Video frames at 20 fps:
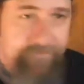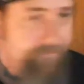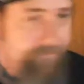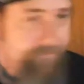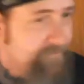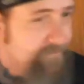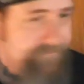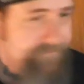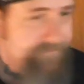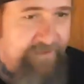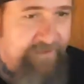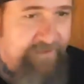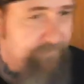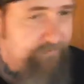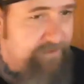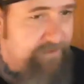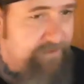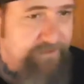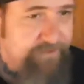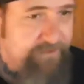Does not
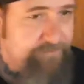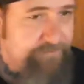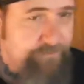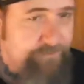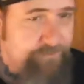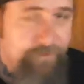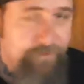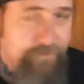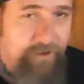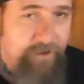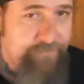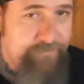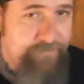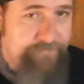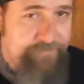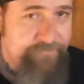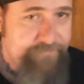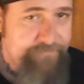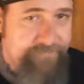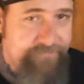make it true,
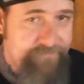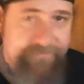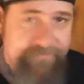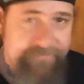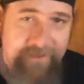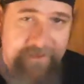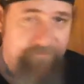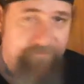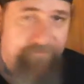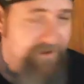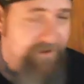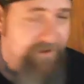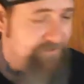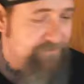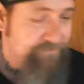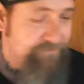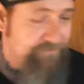guys. Does not make it